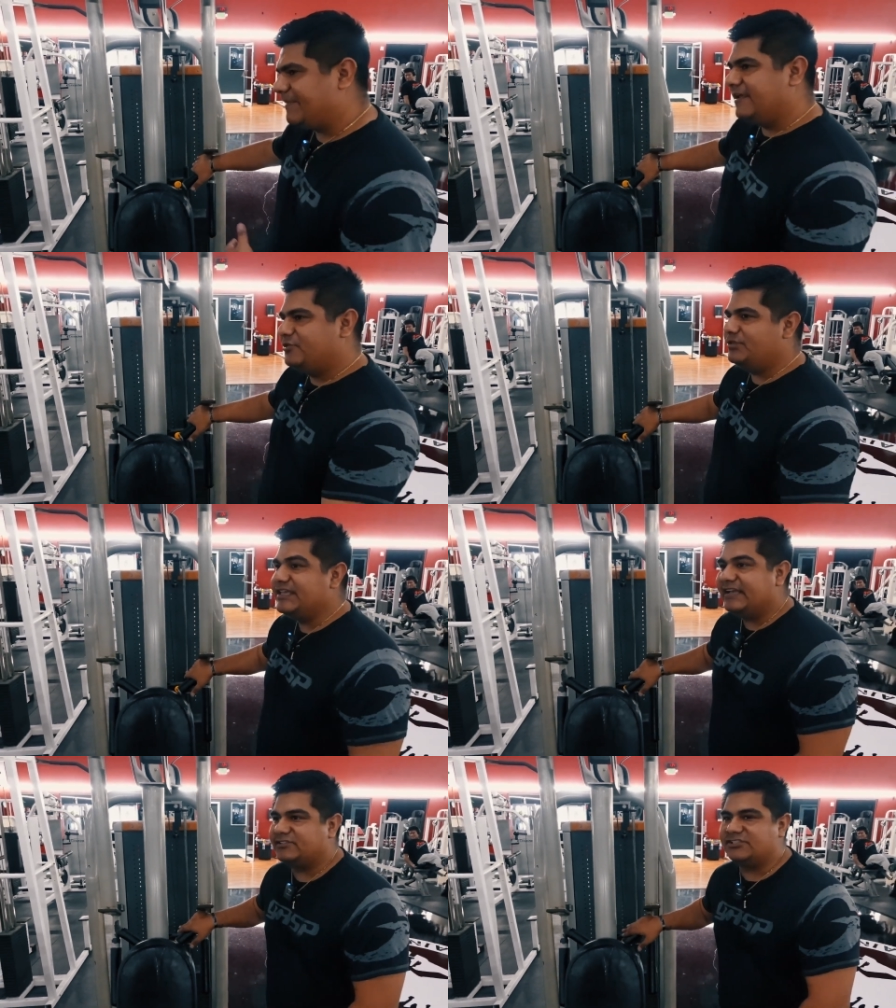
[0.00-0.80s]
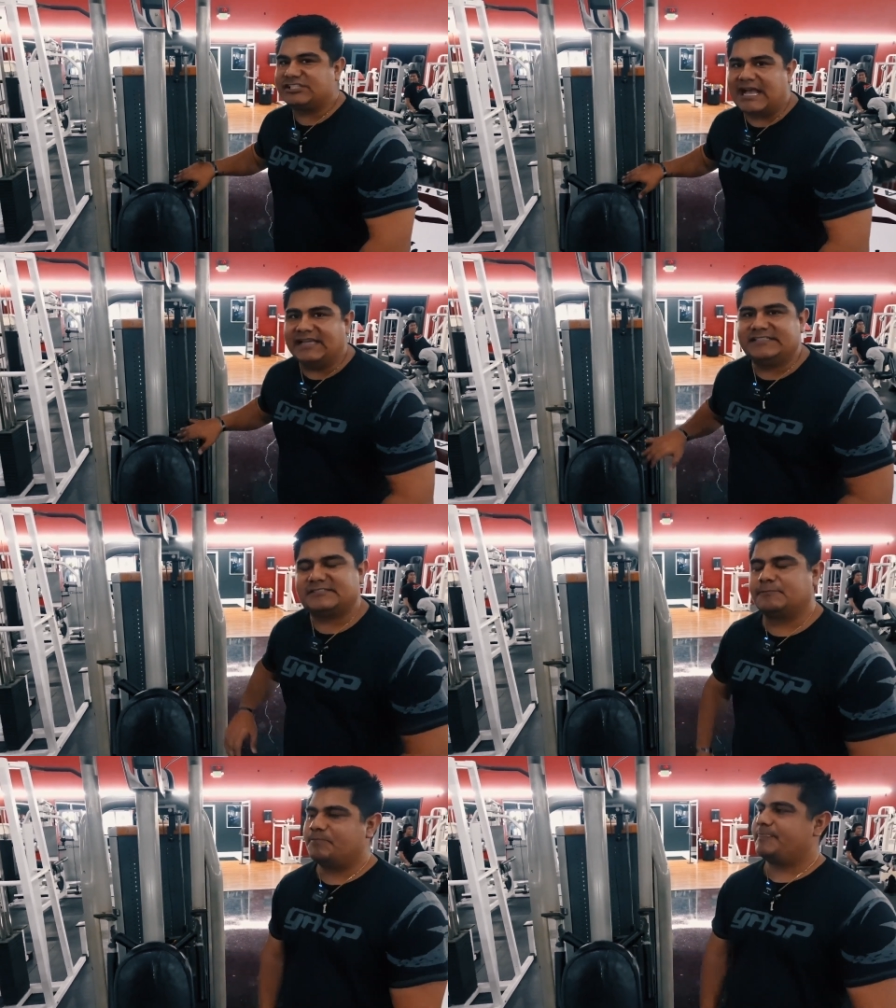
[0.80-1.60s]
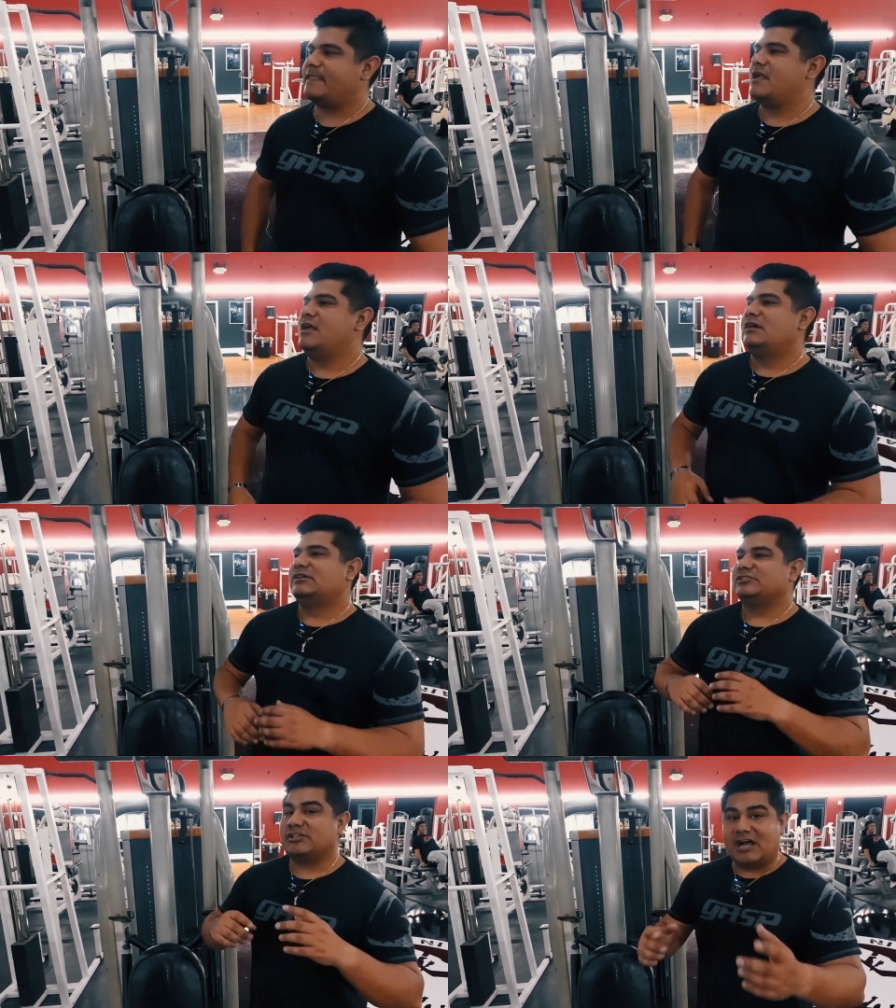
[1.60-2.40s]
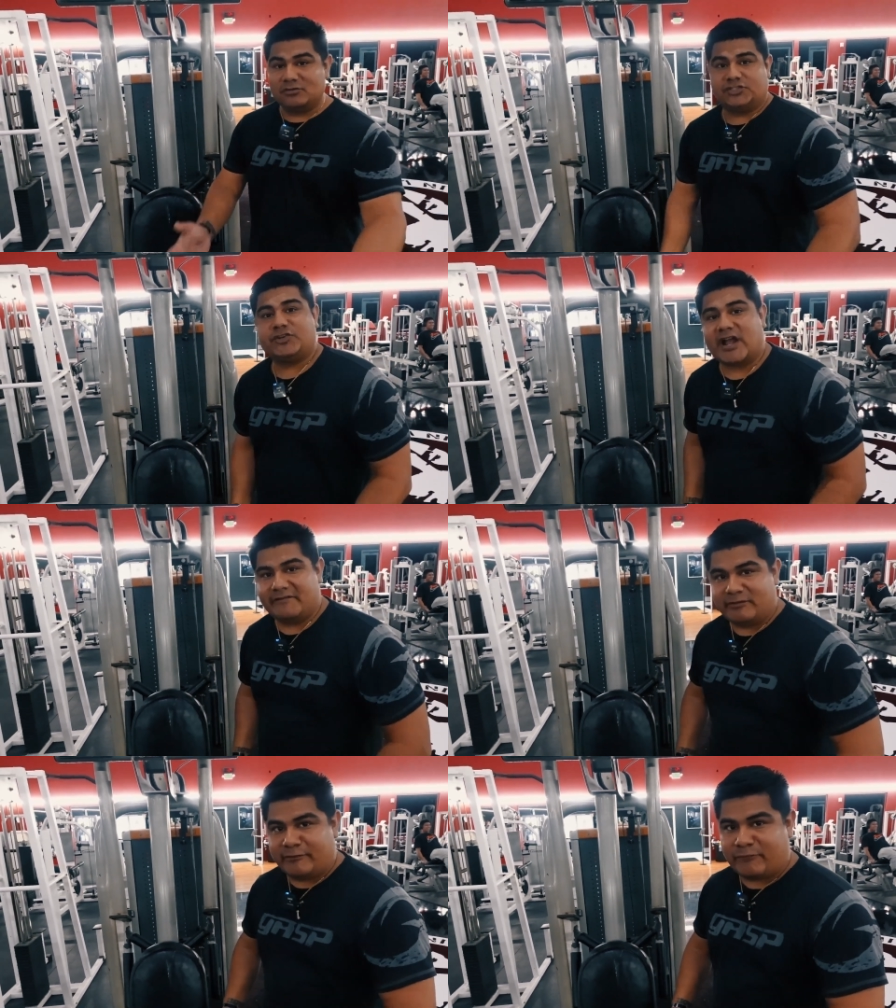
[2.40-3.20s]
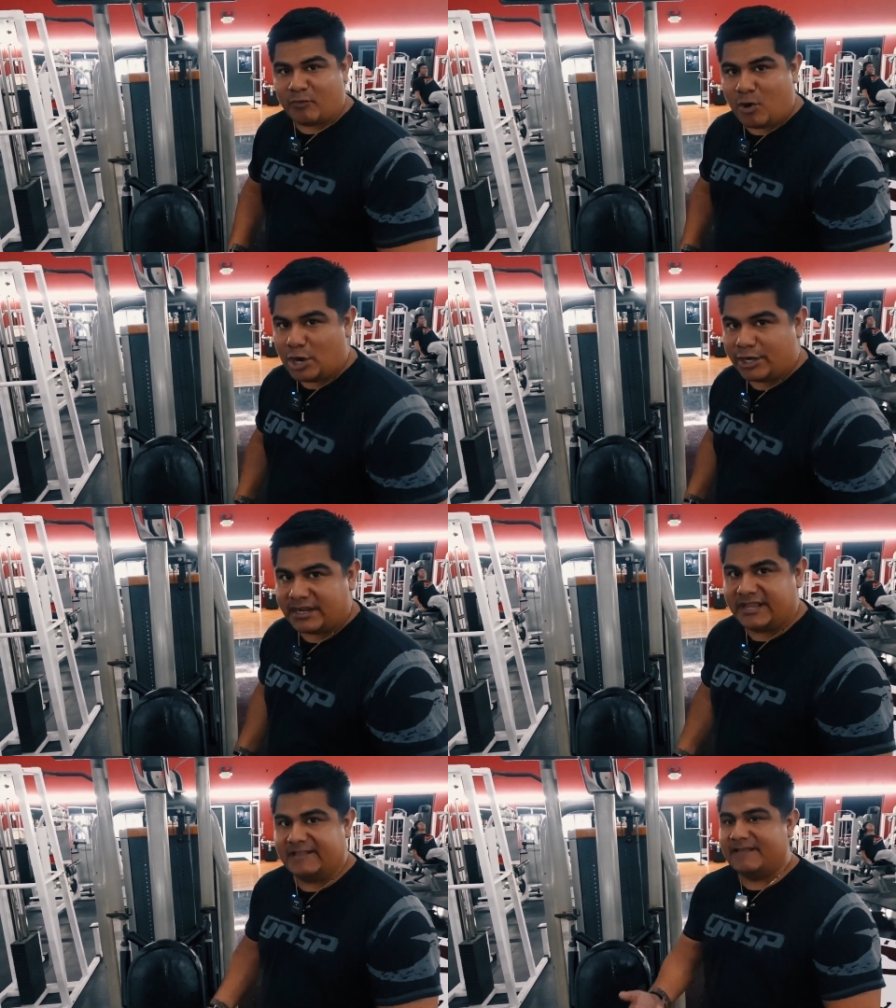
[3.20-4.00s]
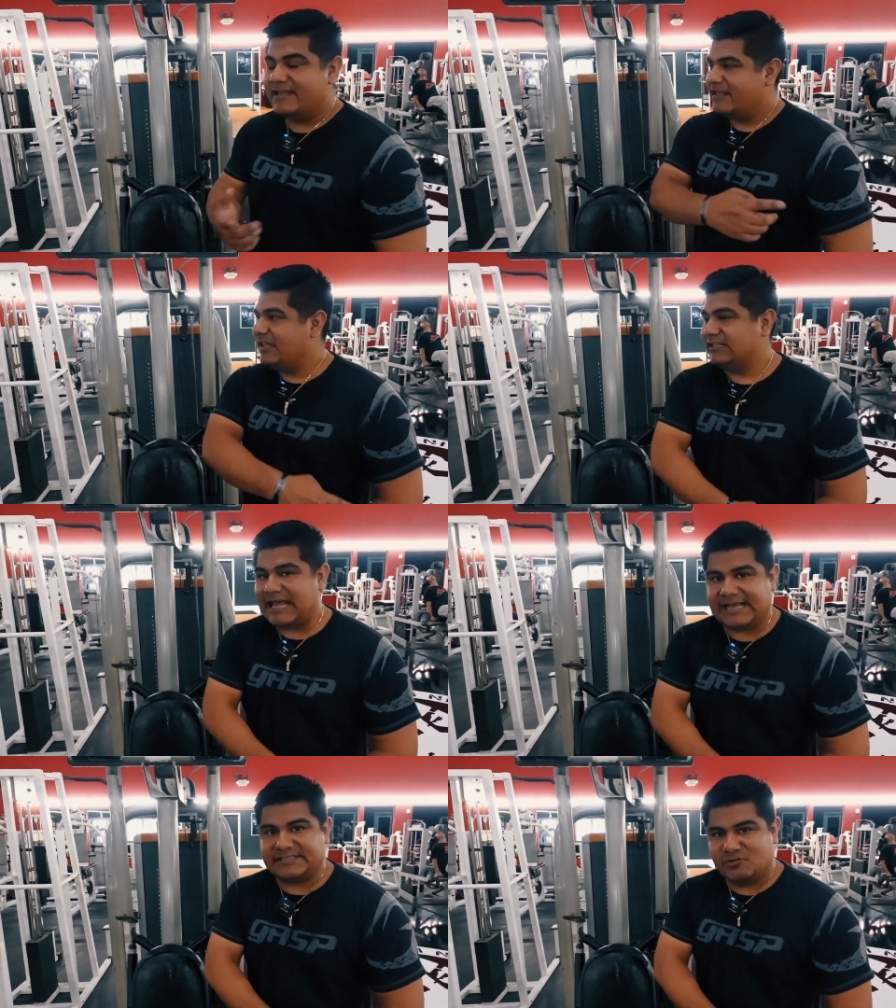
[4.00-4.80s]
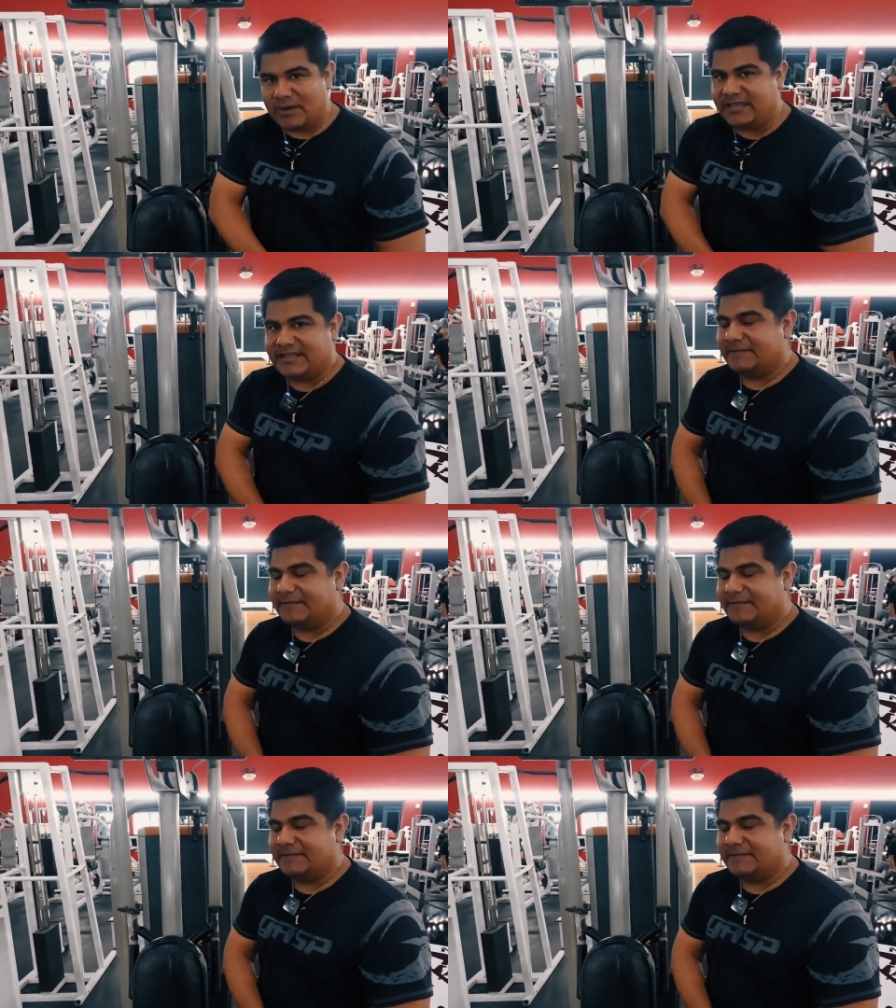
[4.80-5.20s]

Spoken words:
and do the exercise. So I was traveling for work last week.